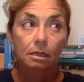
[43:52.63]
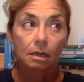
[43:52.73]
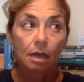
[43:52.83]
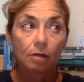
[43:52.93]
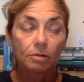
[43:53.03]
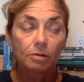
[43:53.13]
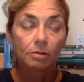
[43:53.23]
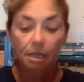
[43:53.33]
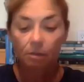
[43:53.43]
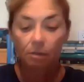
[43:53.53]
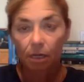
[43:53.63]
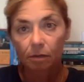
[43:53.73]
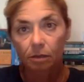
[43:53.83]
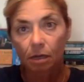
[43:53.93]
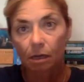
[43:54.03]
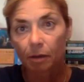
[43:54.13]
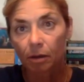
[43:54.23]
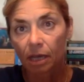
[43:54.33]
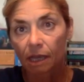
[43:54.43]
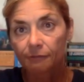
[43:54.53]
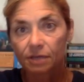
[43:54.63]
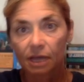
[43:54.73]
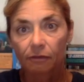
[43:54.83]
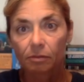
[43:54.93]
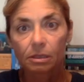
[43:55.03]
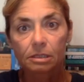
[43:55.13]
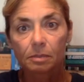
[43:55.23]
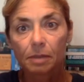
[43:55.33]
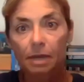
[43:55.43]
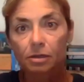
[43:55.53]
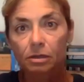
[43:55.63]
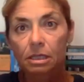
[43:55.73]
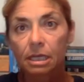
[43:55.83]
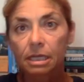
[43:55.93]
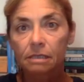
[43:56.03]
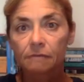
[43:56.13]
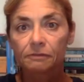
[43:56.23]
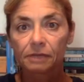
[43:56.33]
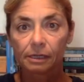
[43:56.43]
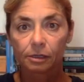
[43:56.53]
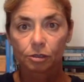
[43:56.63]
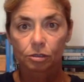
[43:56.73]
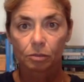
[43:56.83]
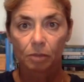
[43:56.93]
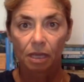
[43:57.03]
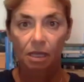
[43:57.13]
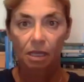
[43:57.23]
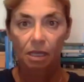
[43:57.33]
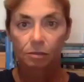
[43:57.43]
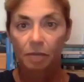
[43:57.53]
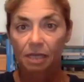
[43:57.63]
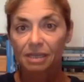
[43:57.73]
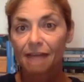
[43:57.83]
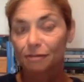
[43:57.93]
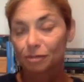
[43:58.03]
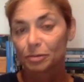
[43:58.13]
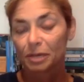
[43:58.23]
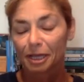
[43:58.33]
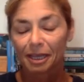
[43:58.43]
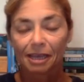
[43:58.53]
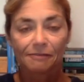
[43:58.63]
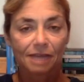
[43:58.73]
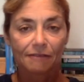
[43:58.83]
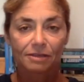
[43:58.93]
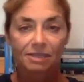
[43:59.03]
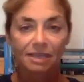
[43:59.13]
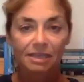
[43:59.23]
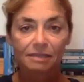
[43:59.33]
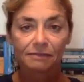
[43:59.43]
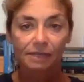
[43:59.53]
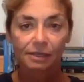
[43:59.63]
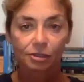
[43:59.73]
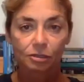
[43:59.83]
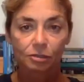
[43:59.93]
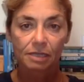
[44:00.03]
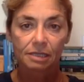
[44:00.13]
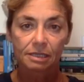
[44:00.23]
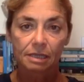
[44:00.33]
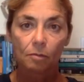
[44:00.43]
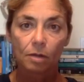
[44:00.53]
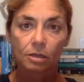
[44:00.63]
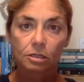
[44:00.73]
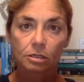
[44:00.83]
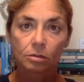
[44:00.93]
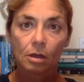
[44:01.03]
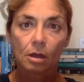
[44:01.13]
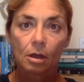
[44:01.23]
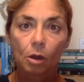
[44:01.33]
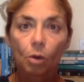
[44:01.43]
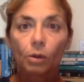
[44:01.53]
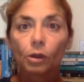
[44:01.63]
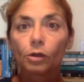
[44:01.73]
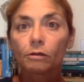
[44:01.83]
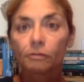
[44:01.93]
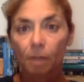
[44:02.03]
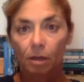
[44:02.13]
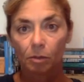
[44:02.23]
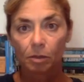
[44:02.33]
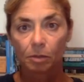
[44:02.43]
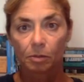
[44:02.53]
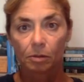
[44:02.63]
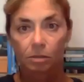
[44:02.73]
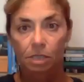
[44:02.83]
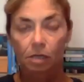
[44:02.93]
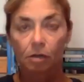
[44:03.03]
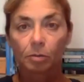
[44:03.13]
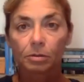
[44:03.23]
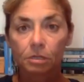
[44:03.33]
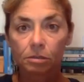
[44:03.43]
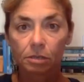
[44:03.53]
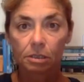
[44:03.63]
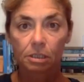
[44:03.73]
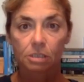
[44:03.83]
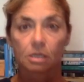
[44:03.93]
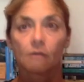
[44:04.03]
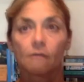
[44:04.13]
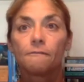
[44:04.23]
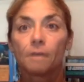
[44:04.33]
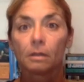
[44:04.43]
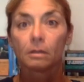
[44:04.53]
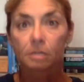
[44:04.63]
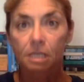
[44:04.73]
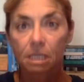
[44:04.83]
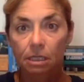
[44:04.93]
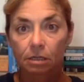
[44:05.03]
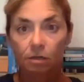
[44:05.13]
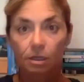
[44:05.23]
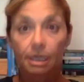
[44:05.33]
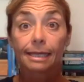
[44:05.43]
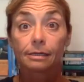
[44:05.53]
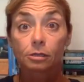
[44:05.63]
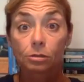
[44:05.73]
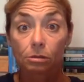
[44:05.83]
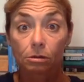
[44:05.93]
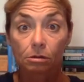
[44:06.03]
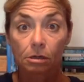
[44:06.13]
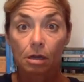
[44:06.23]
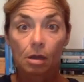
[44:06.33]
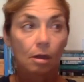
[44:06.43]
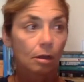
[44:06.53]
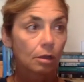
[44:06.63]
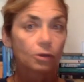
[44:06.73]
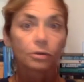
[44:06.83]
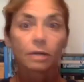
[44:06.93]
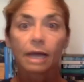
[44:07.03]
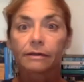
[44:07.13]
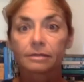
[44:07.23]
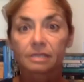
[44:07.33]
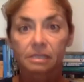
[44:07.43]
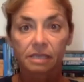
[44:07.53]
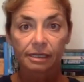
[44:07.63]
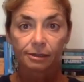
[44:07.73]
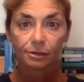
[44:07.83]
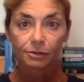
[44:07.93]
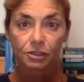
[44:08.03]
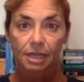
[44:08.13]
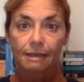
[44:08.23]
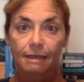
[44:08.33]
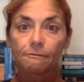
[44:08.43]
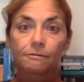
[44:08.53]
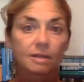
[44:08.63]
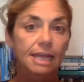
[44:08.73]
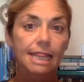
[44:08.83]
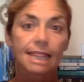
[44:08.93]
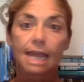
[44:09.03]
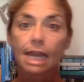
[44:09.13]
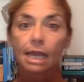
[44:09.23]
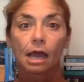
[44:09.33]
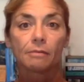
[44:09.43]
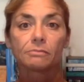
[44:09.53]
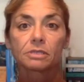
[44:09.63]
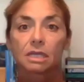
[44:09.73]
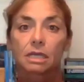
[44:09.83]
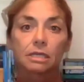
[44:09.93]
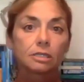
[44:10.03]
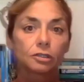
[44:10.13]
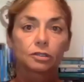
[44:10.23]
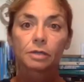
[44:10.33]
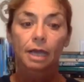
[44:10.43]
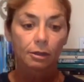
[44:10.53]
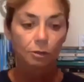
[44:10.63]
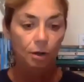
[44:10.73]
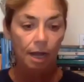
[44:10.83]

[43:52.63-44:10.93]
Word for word: I always say when I talk about cave diving, but this applies to and it takes a village to make to make a diver, to make a cave diver. It takes a village to someone. So go and learn from other people. Take opportunities, volunteer, intern, learn other skills. Everything then comes in together.